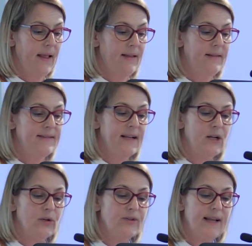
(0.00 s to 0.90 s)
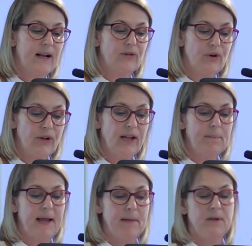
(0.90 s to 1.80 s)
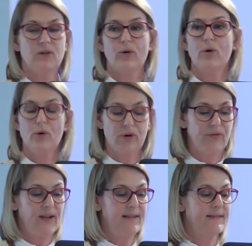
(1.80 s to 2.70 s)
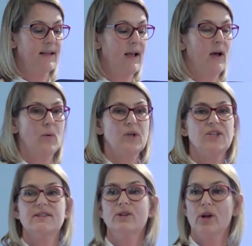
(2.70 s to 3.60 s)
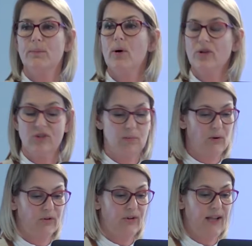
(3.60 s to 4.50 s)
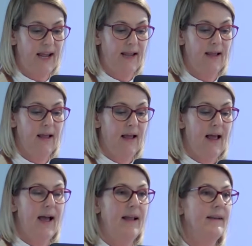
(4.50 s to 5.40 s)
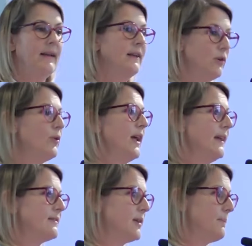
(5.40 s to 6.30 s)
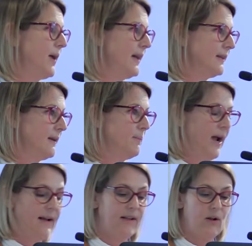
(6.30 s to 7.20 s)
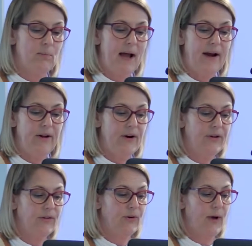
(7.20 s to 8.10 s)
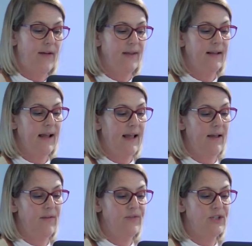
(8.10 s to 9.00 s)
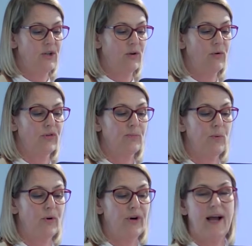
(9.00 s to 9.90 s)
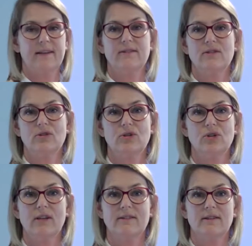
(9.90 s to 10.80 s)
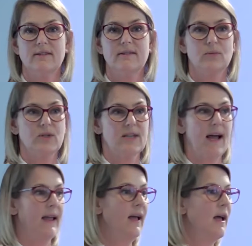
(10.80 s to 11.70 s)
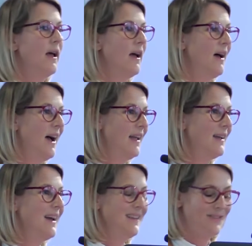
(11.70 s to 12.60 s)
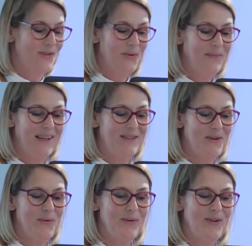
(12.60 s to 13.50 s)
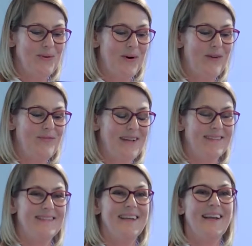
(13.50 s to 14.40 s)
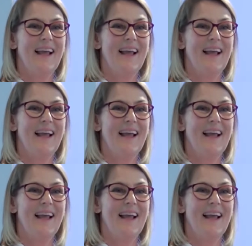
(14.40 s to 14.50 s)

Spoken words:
This includes electronic payment of court fees, which is not possible today, and it creates a practical barrier to having efficient cross-border access to justice, which I assume that you are facing